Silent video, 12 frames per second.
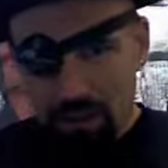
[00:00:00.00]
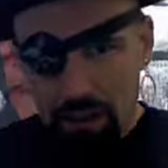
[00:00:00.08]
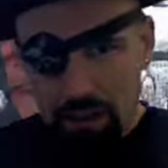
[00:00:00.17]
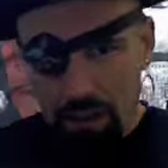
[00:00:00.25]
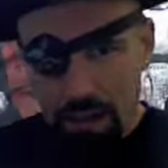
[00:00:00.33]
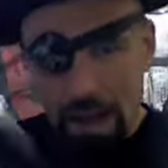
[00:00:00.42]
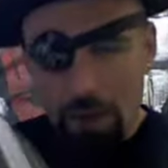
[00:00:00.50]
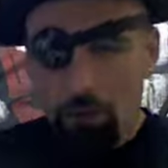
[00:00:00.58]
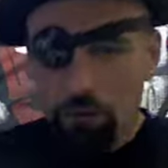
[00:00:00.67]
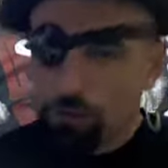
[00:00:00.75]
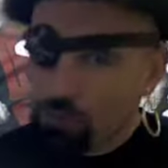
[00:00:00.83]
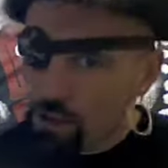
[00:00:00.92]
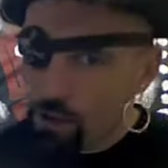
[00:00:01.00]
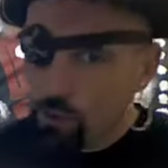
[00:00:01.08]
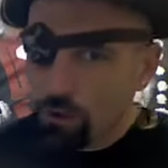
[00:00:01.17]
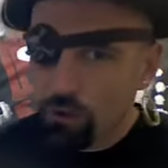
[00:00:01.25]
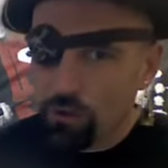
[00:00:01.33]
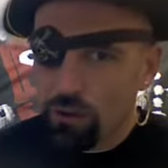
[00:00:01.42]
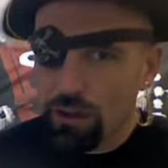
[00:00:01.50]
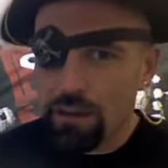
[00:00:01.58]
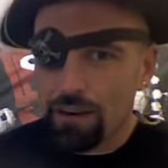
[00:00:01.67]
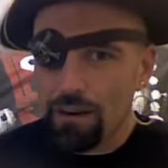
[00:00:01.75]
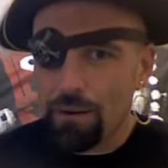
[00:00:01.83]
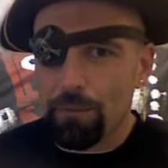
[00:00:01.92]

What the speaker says: and I will see you when you get here.